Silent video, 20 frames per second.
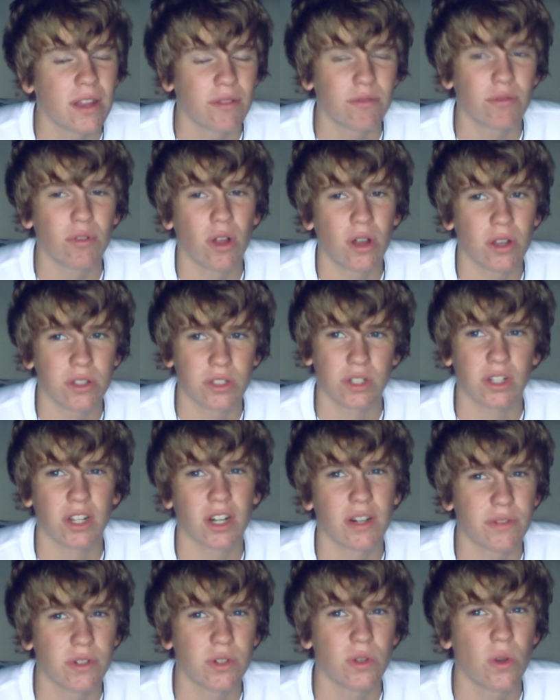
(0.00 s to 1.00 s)
And vlogs are
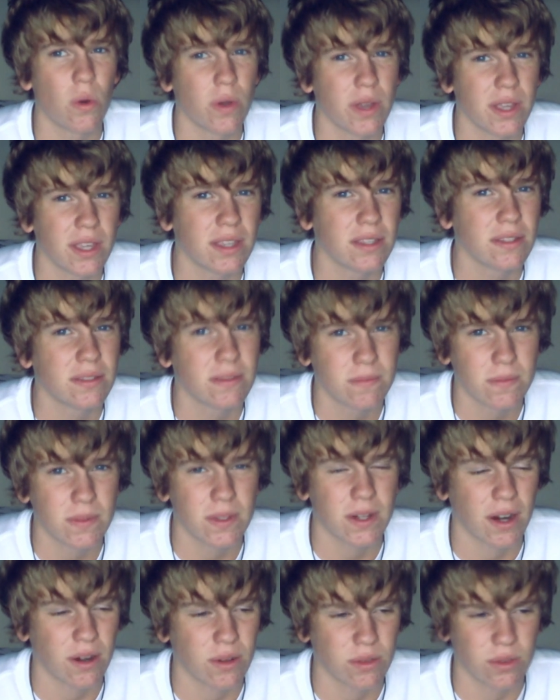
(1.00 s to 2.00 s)
kind of annoying,
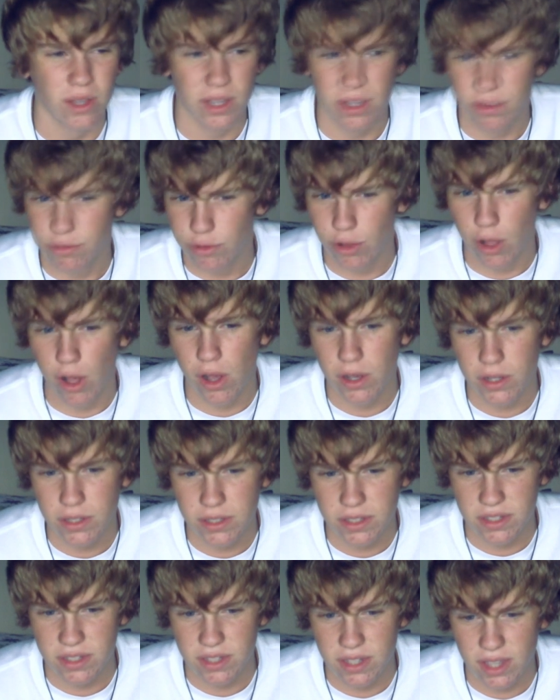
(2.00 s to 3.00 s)
and I don't like
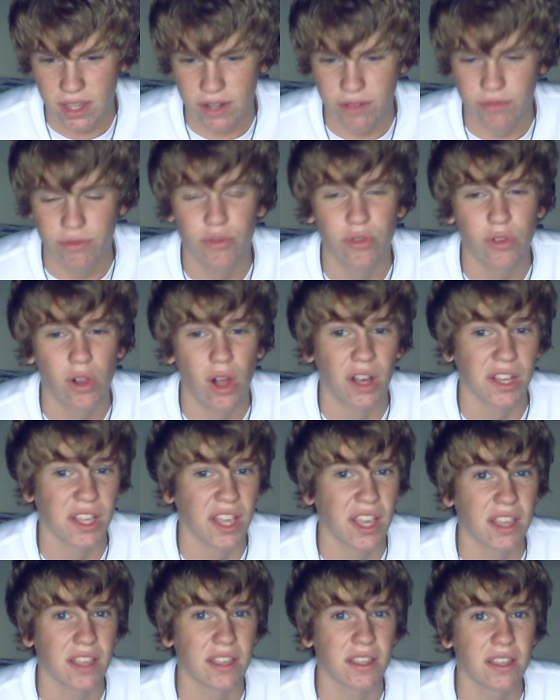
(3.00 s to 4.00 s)
vlogs, and
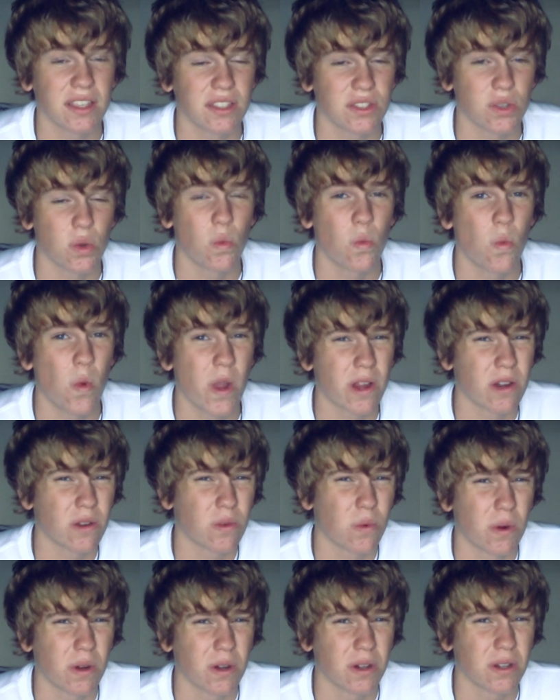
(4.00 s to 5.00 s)
vlogging is a
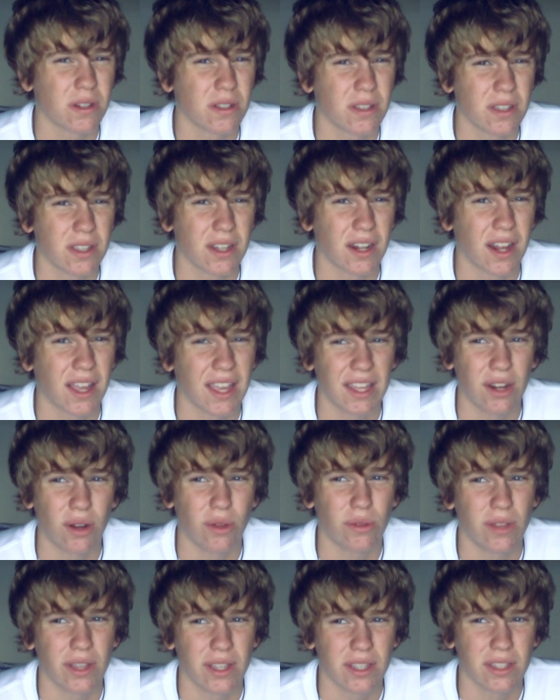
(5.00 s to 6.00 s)
weird word, and I
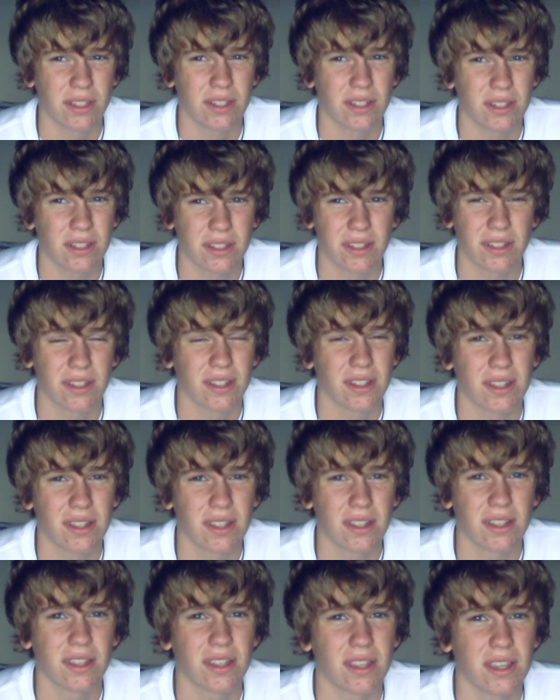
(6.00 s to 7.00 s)
don't like it.
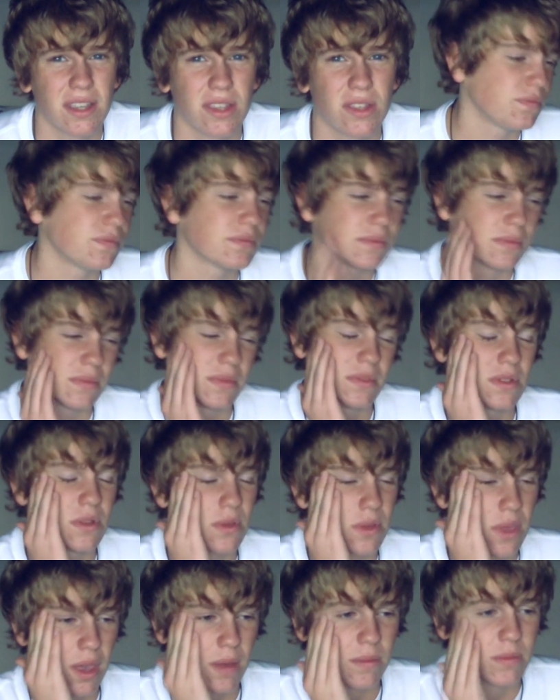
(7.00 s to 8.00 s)
Yeah.
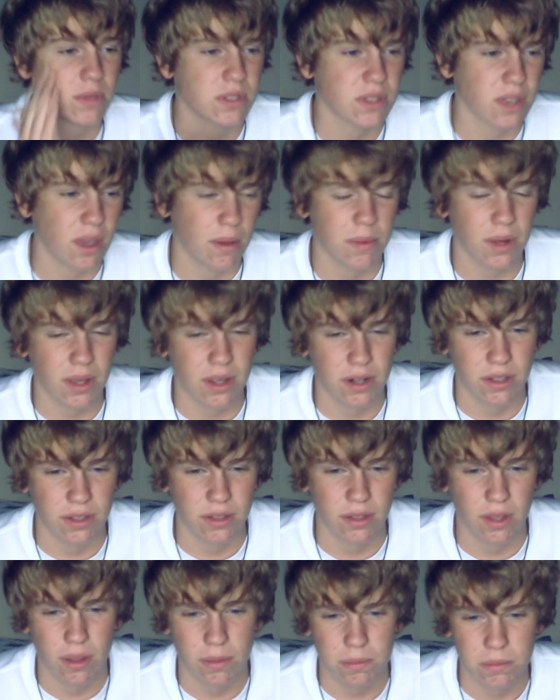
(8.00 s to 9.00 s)
So yeah, I'm not
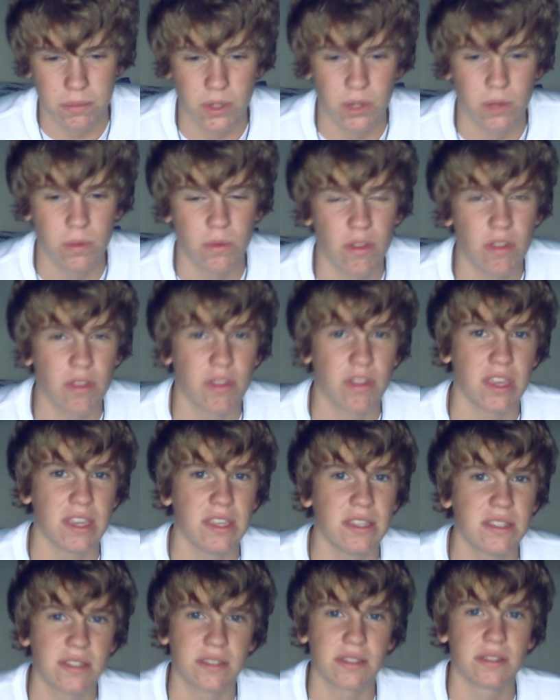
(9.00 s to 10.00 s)
gonna do
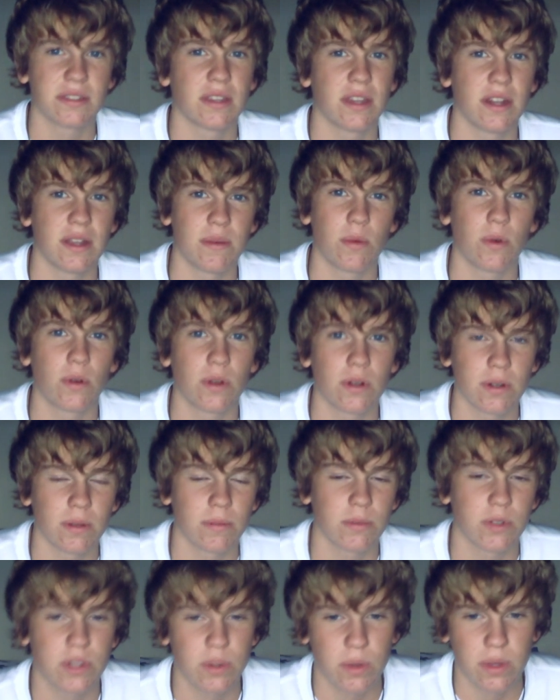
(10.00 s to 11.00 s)
these anymore.
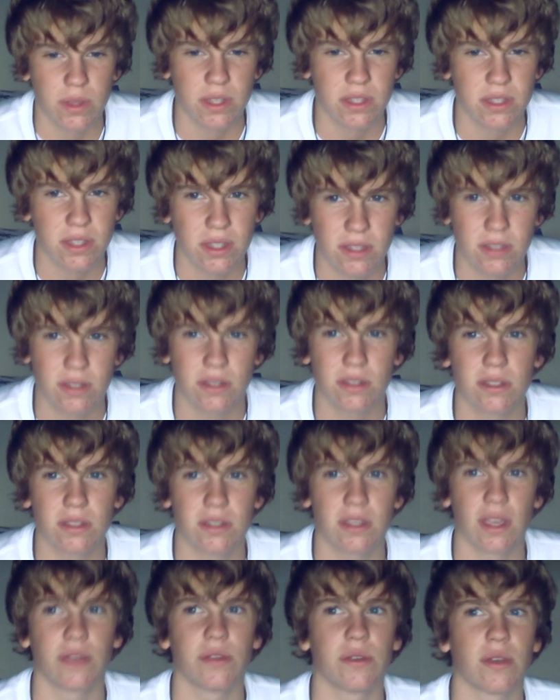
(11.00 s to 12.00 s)
I'm just doing this
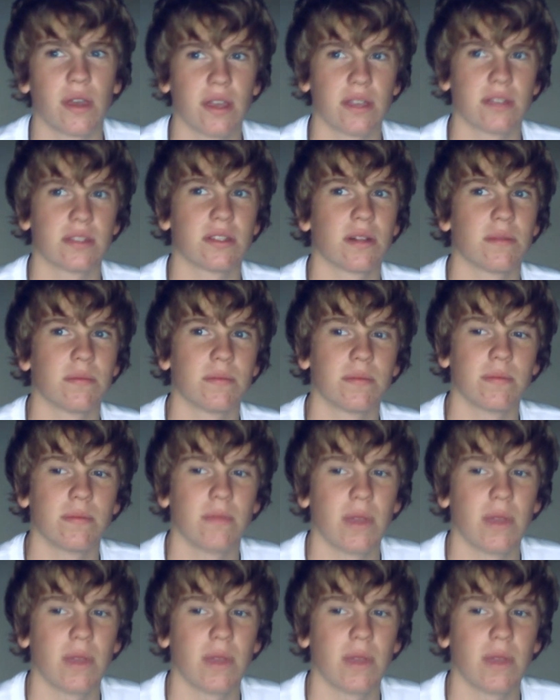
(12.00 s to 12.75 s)
to tell you guys that I'm